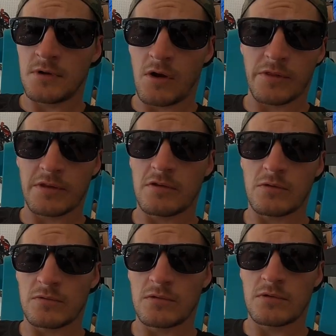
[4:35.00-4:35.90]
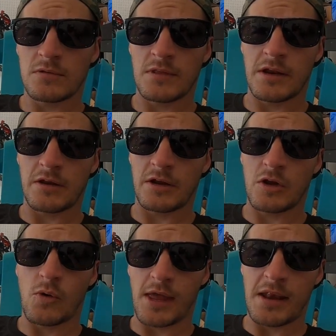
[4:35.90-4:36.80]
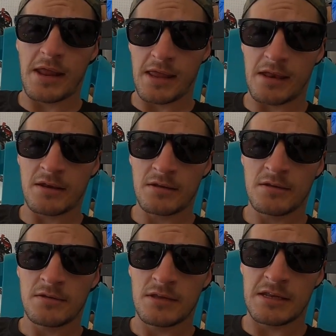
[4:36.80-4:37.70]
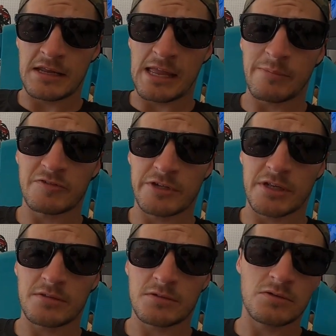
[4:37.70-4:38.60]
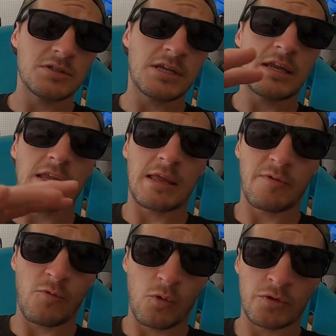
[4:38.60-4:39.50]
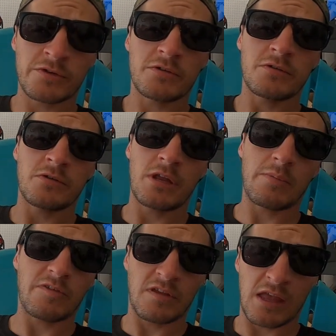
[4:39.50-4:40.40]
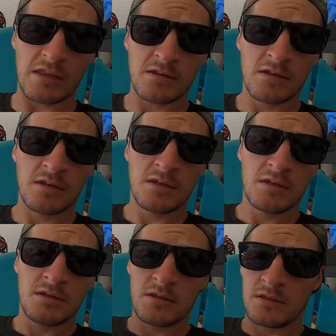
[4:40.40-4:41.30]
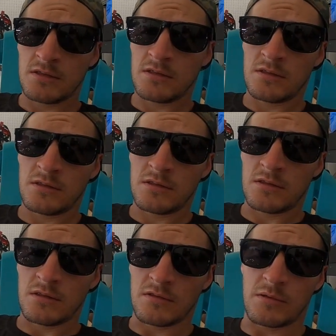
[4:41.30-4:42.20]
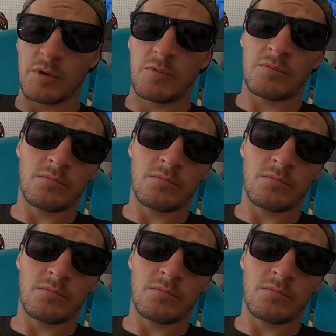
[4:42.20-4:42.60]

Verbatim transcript: Harley dudes that are going to go head to head in a game of stunt. So just like a game of horse or a game of skate, it's going to be